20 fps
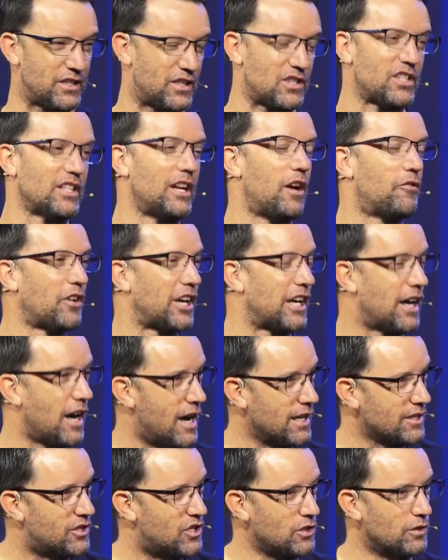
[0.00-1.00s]
is an
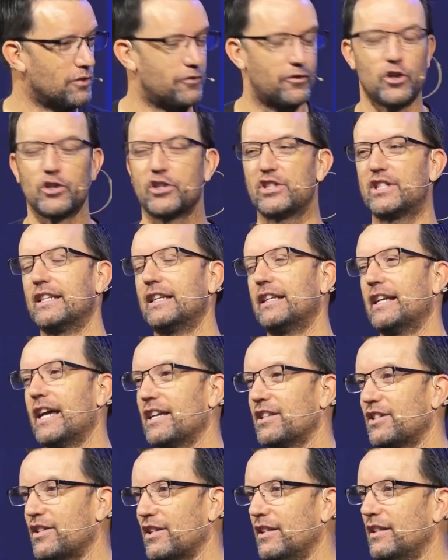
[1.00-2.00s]
Afrikaans university, and
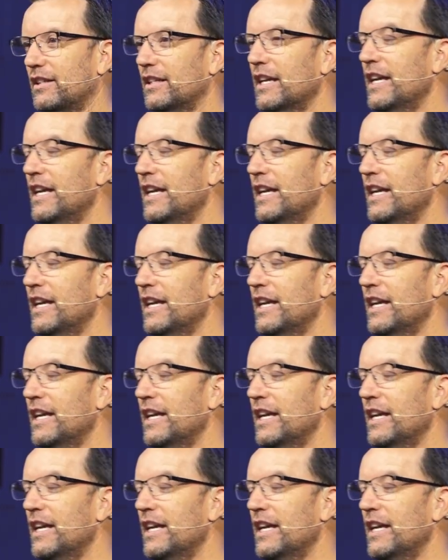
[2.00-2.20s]
as the